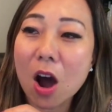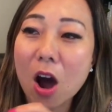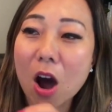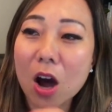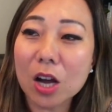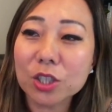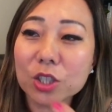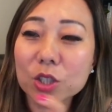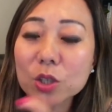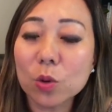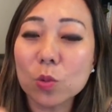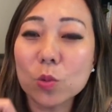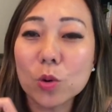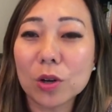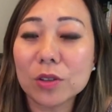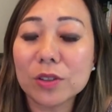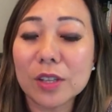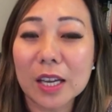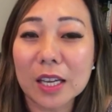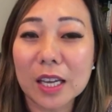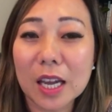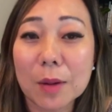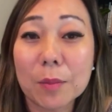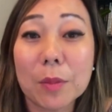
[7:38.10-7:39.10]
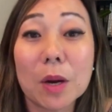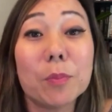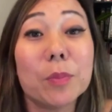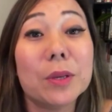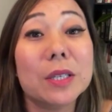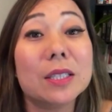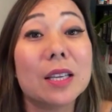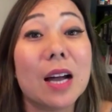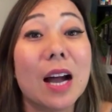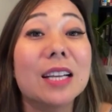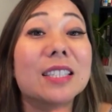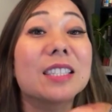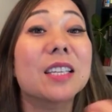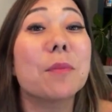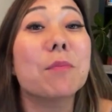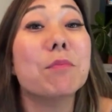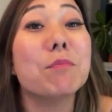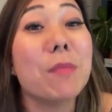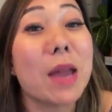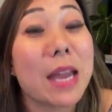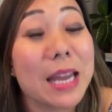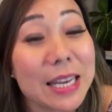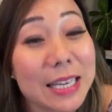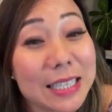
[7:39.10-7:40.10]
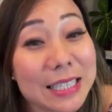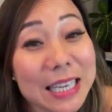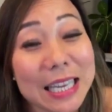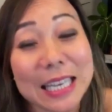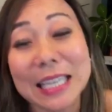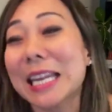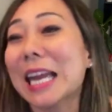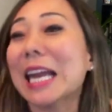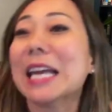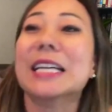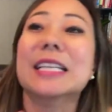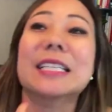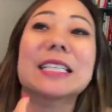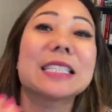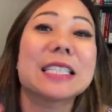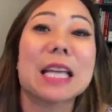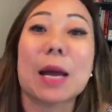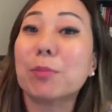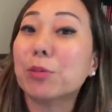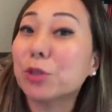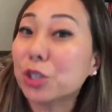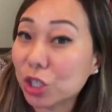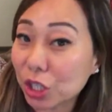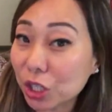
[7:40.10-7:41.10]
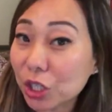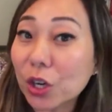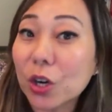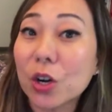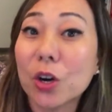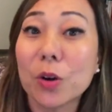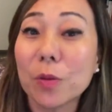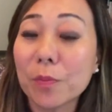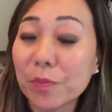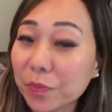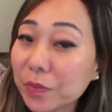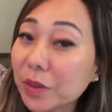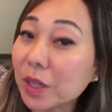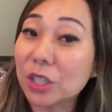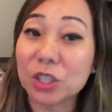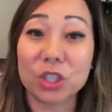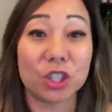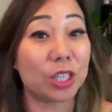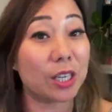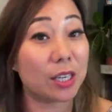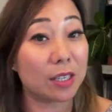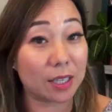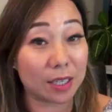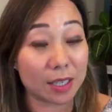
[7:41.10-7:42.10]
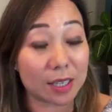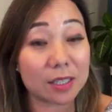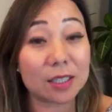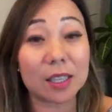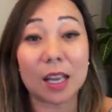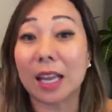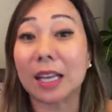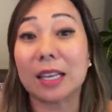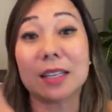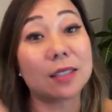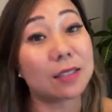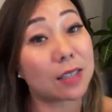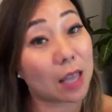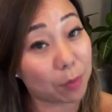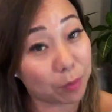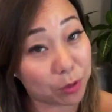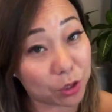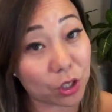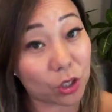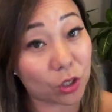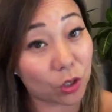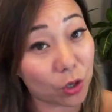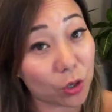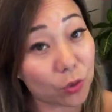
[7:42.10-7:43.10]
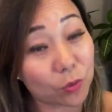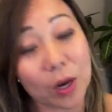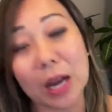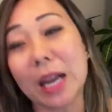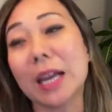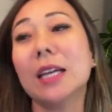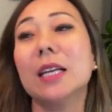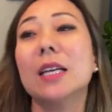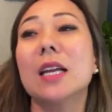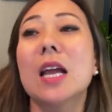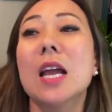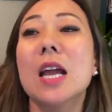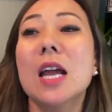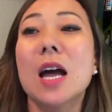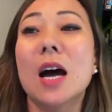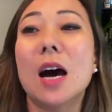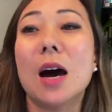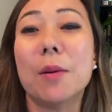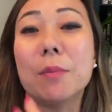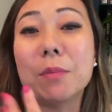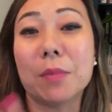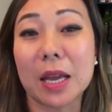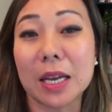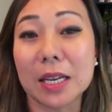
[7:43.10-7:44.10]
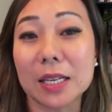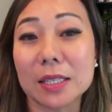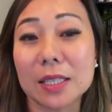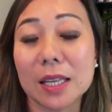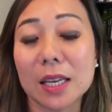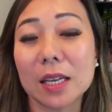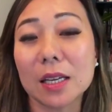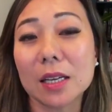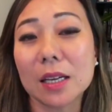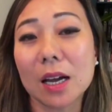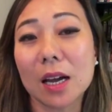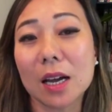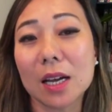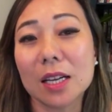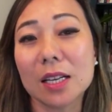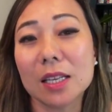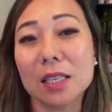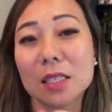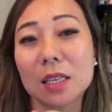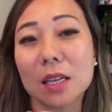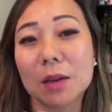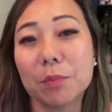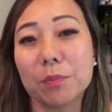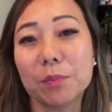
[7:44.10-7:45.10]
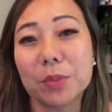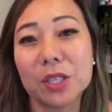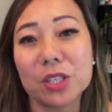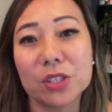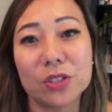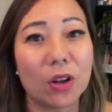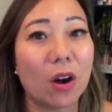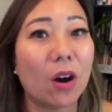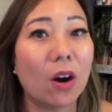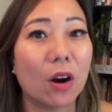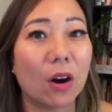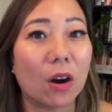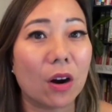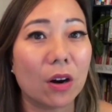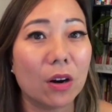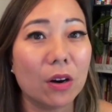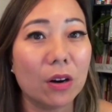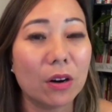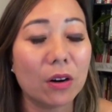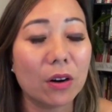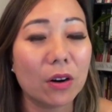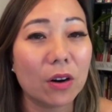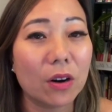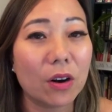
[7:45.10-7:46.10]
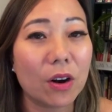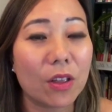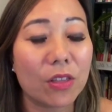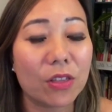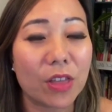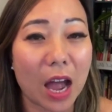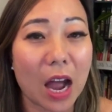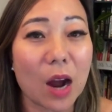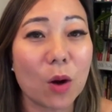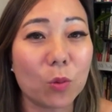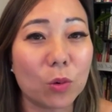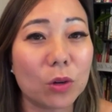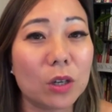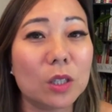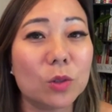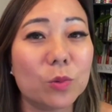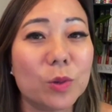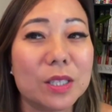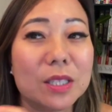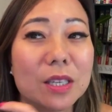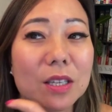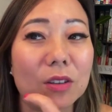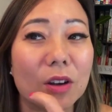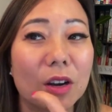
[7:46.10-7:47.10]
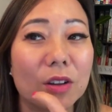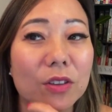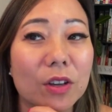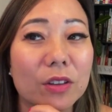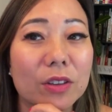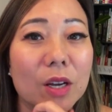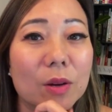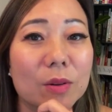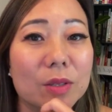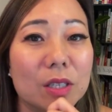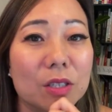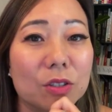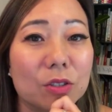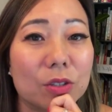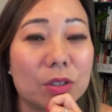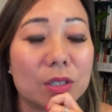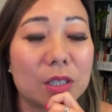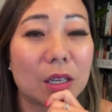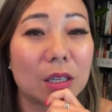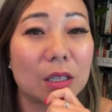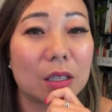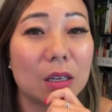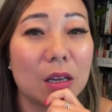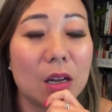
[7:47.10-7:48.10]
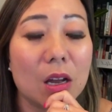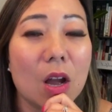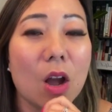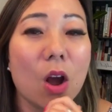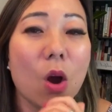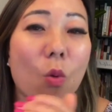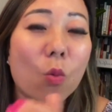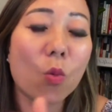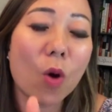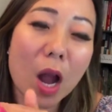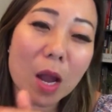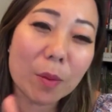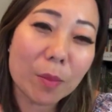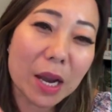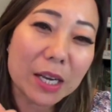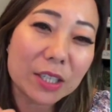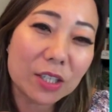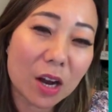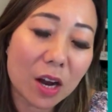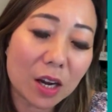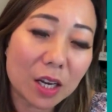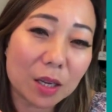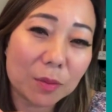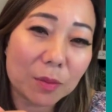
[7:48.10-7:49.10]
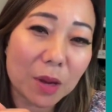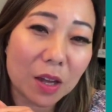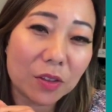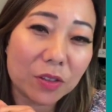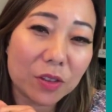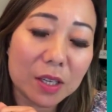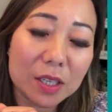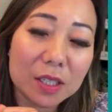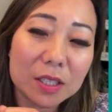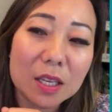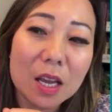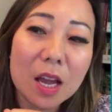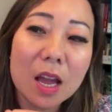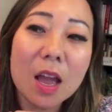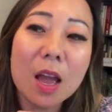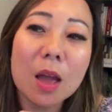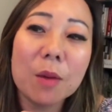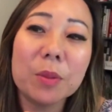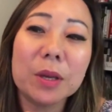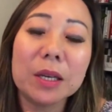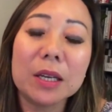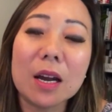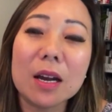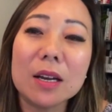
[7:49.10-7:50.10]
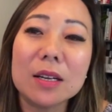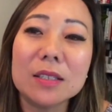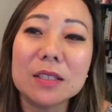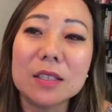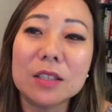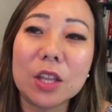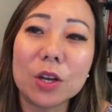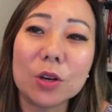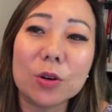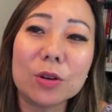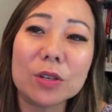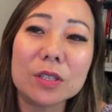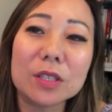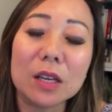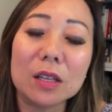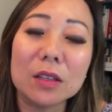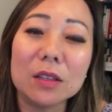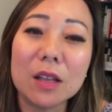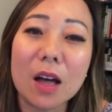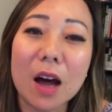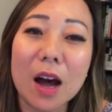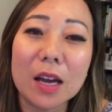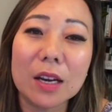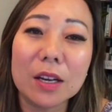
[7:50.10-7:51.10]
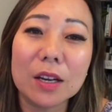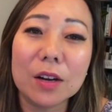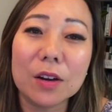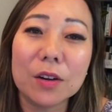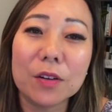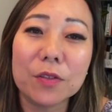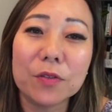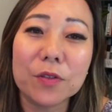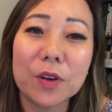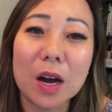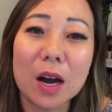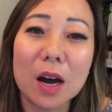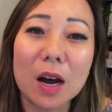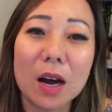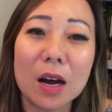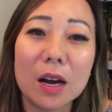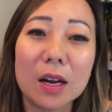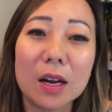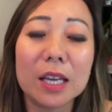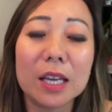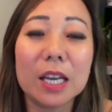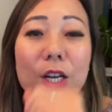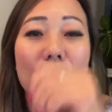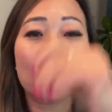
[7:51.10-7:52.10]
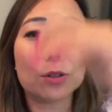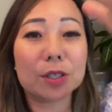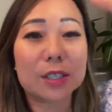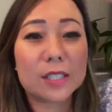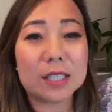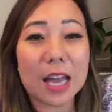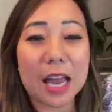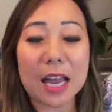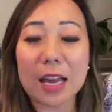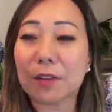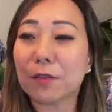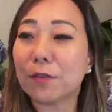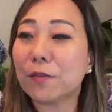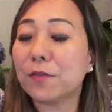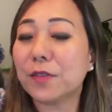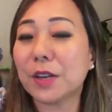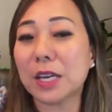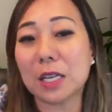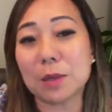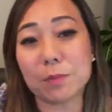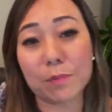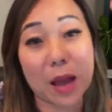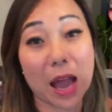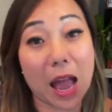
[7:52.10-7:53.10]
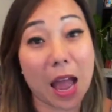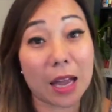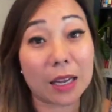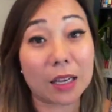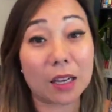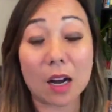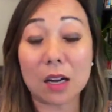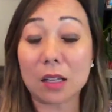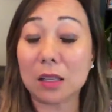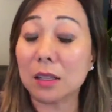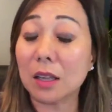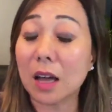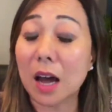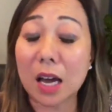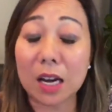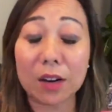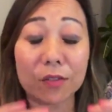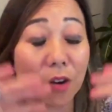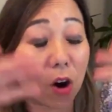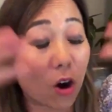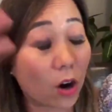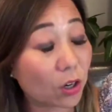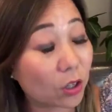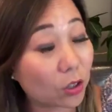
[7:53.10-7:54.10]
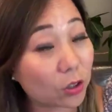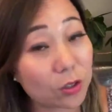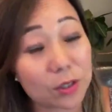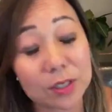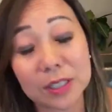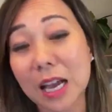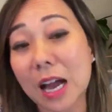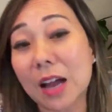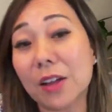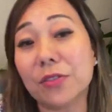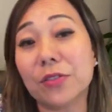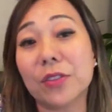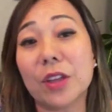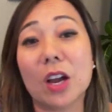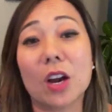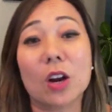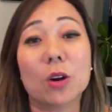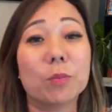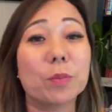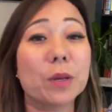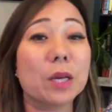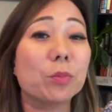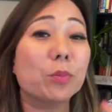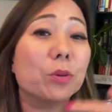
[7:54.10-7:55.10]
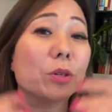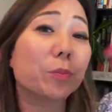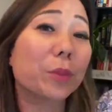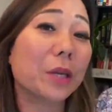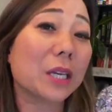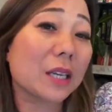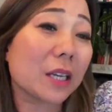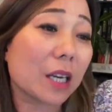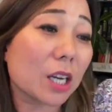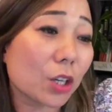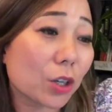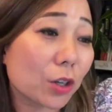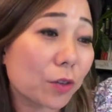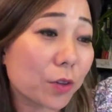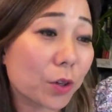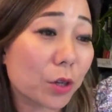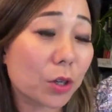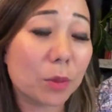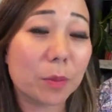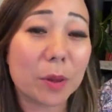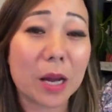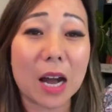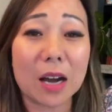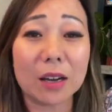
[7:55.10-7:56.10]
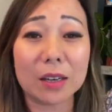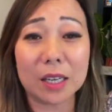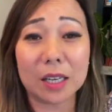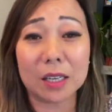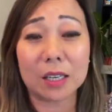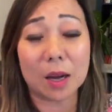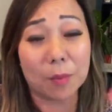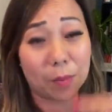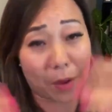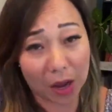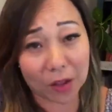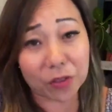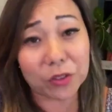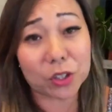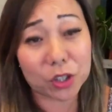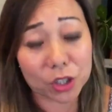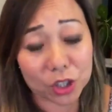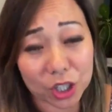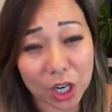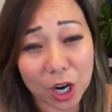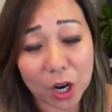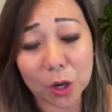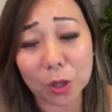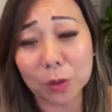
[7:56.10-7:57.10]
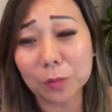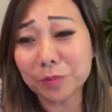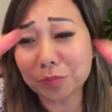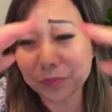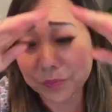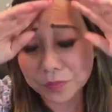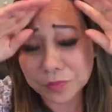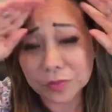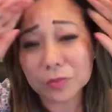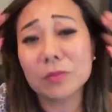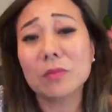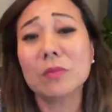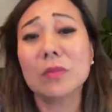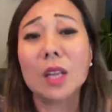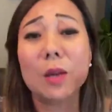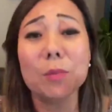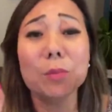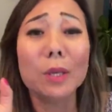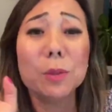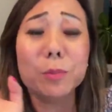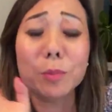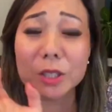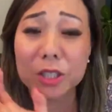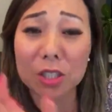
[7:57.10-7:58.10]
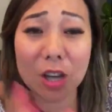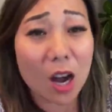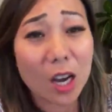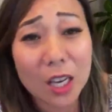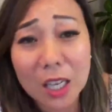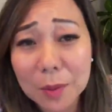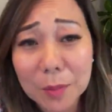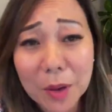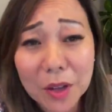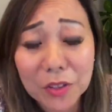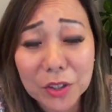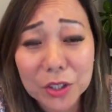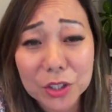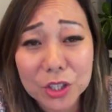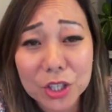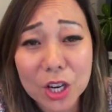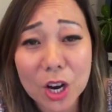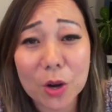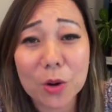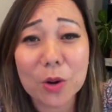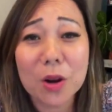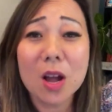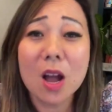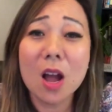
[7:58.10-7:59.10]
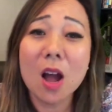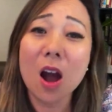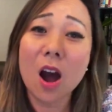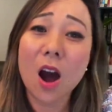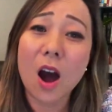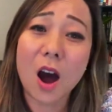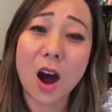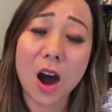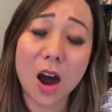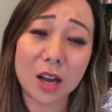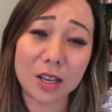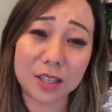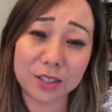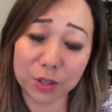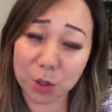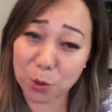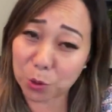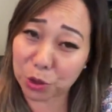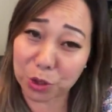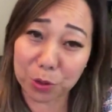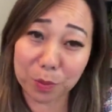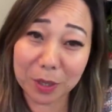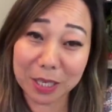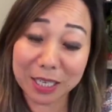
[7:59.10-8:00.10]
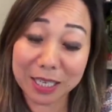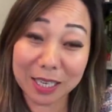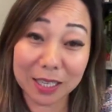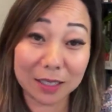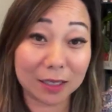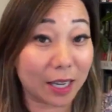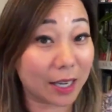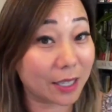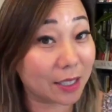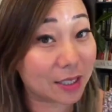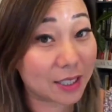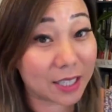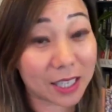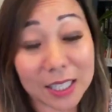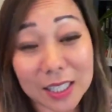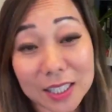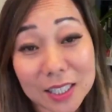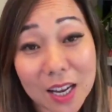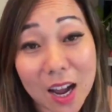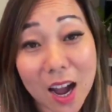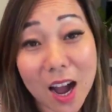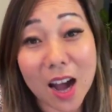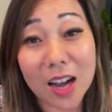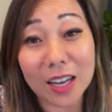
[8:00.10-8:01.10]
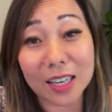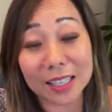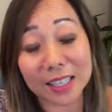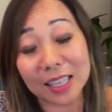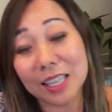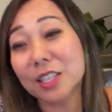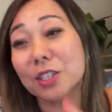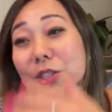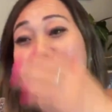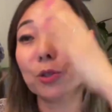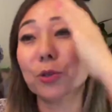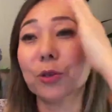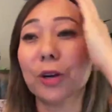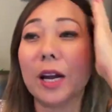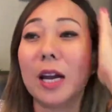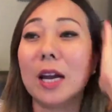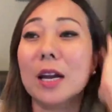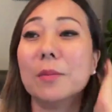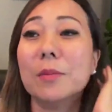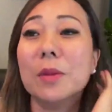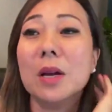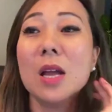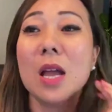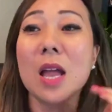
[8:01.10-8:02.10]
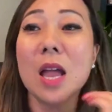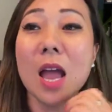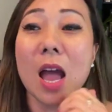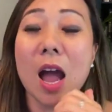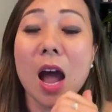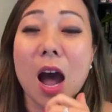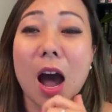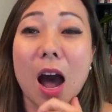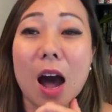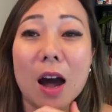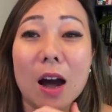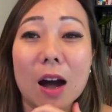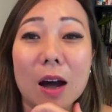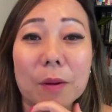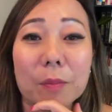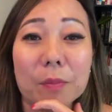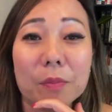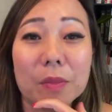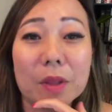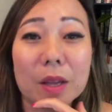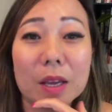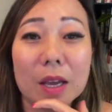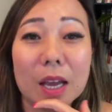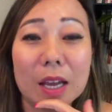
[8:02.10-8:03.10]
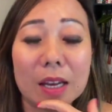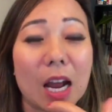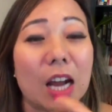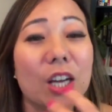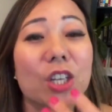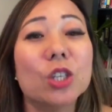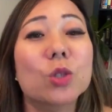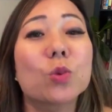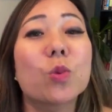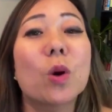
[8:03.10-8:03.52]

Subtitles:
also a word that came up besides amazing, exceptional, and she is exceptional, right? Amazing is bizarre. That word was in there. I thought that was interesting. Why am I talking about this? Because there's a lot of hearsay and feedback, a lot of articles out there, people being interviewed about it, about the show, people talking about the show on social media like TikTok and Instagram. And I